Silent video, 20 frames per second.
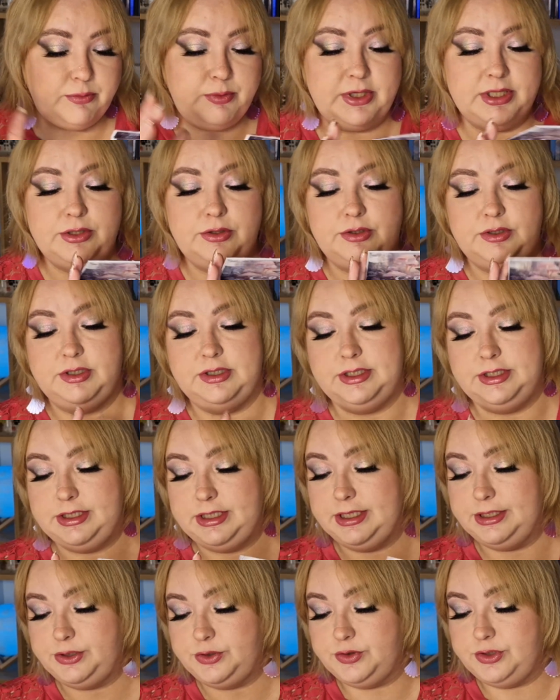we
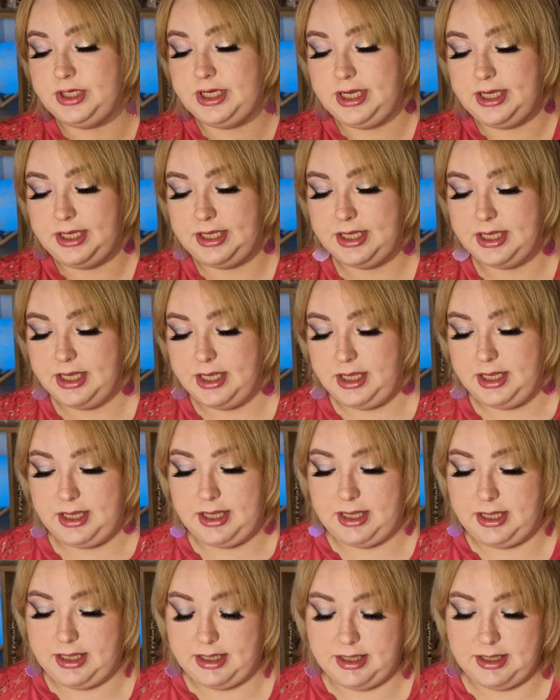did today.
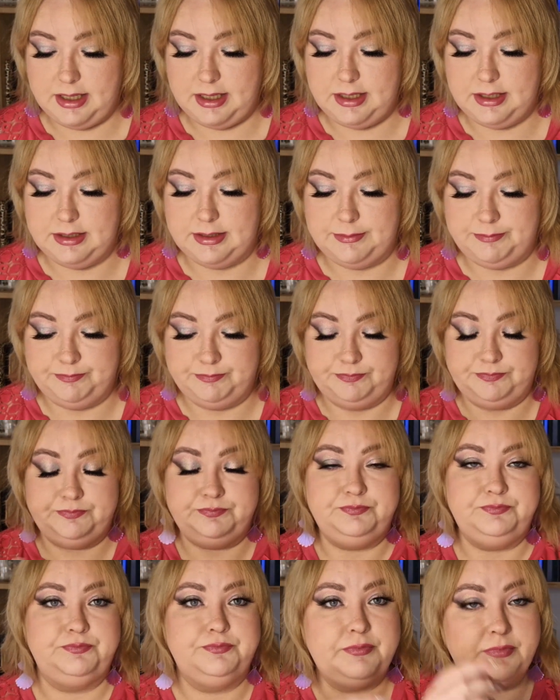And
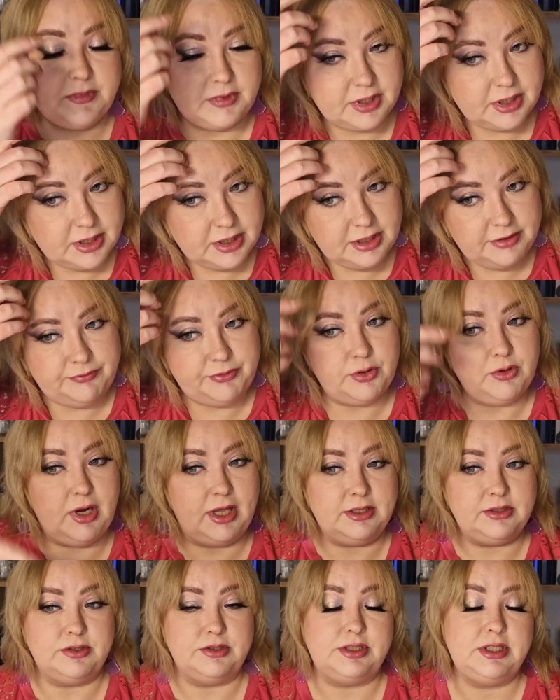if you
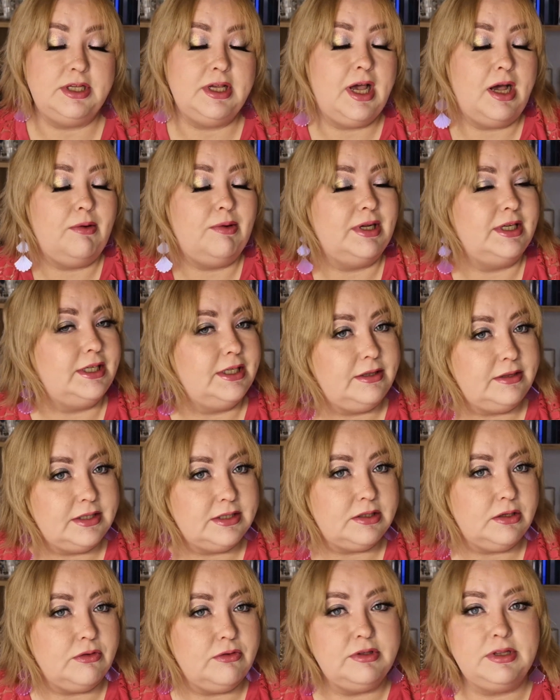like to see how I did
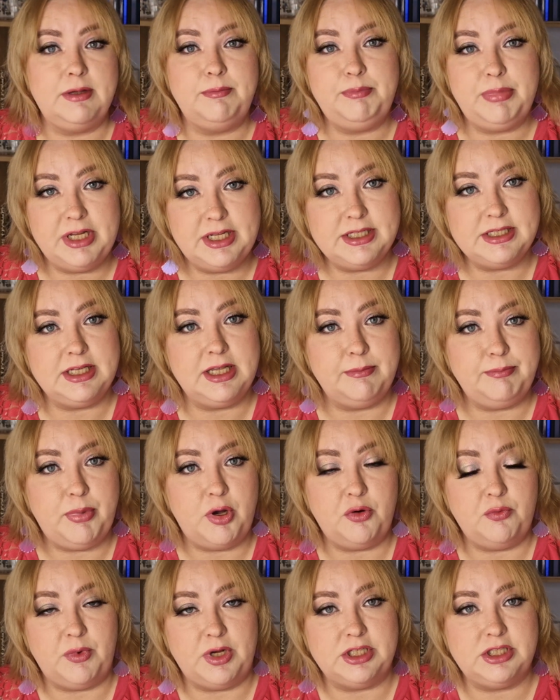this look, then please keep
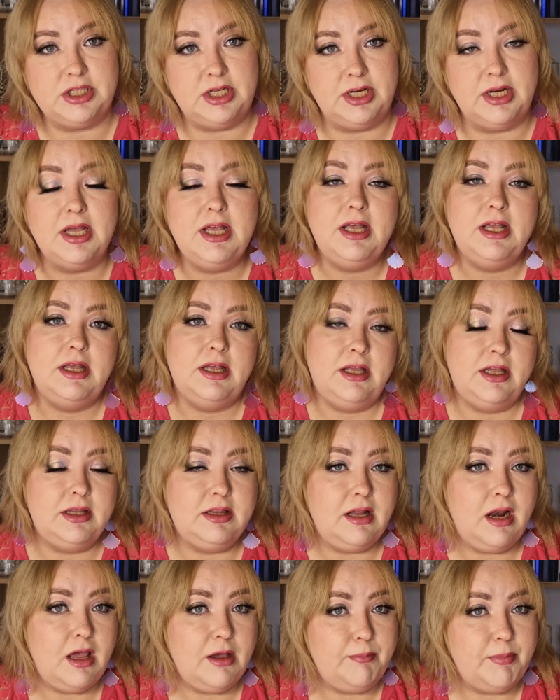on watching. Hit
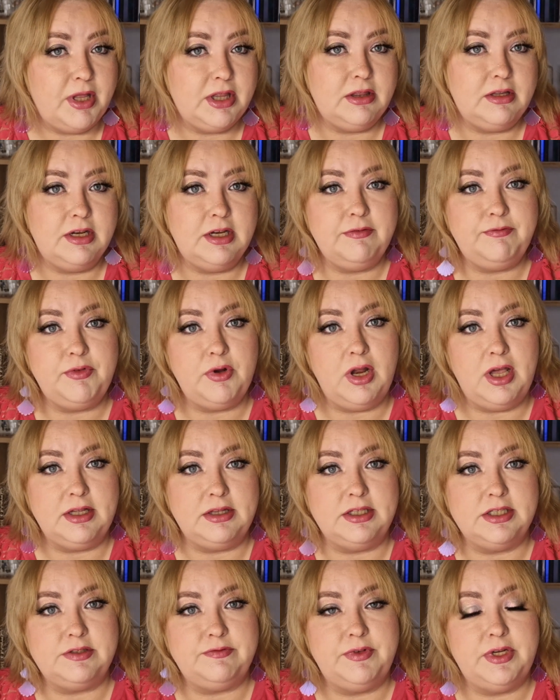the like button if you like
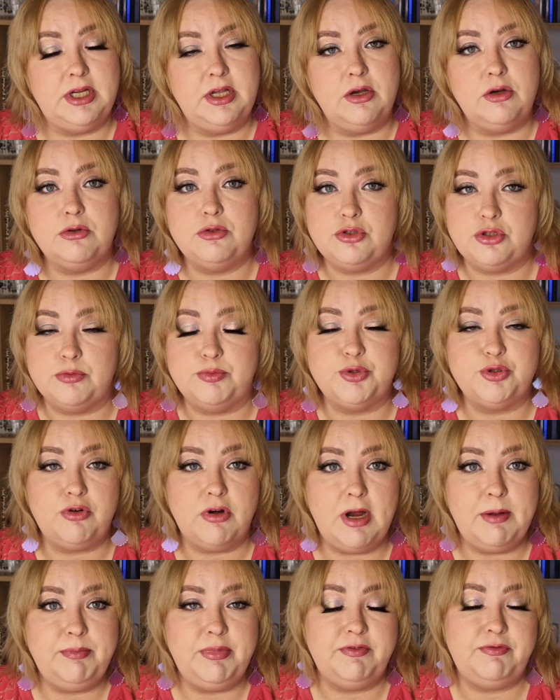this video,
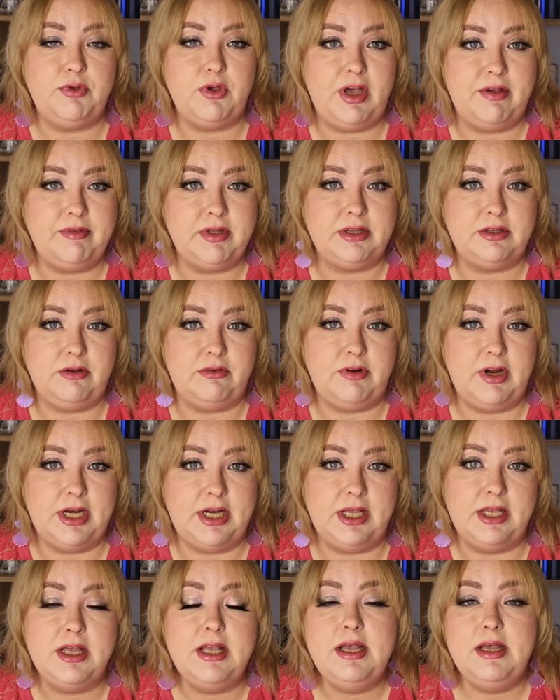subscribe if you haven't
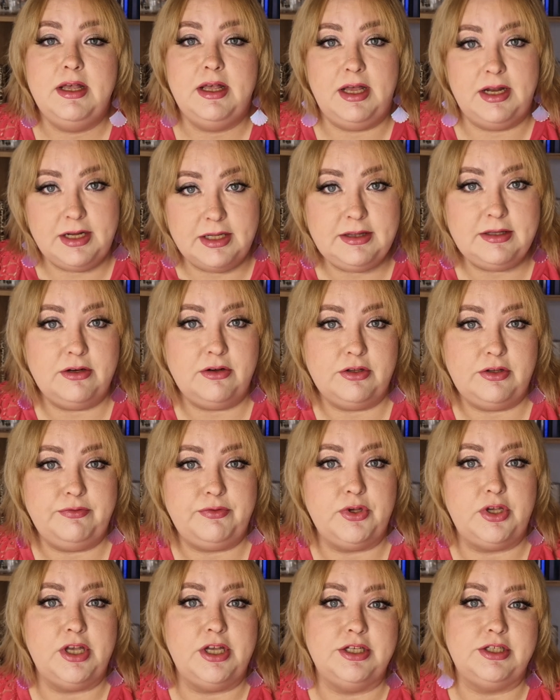already, and hit the
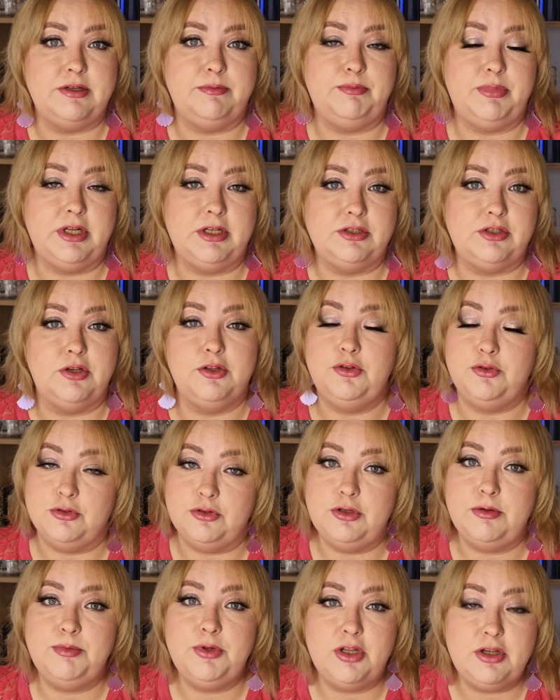notification bell so
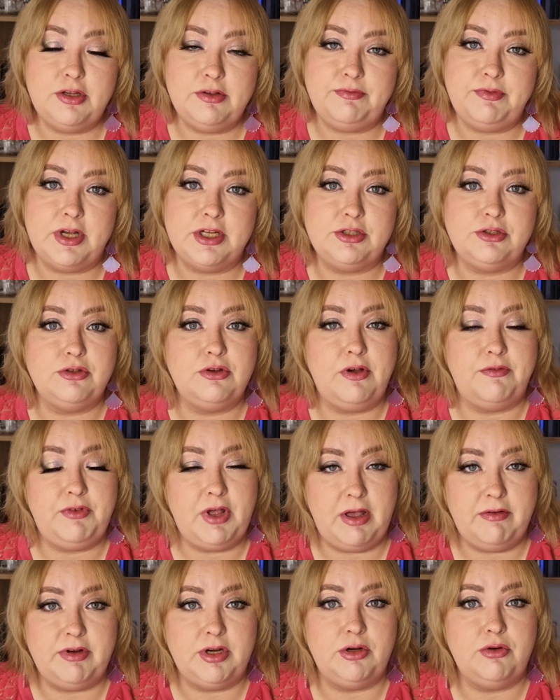YouTube notifies you of
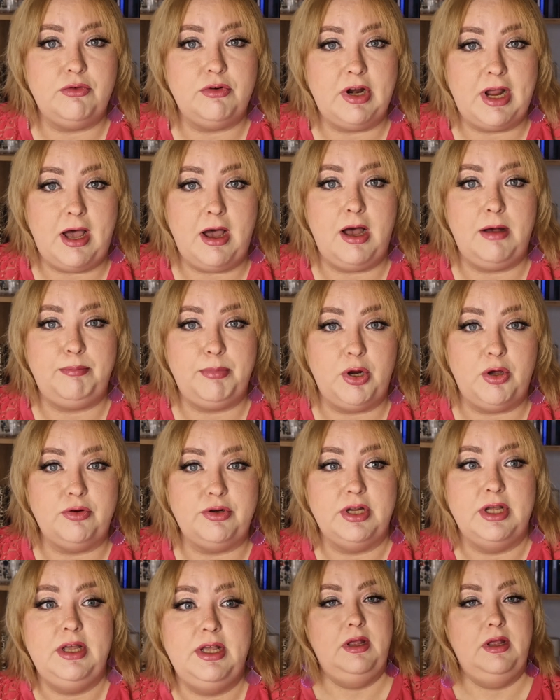every new upload.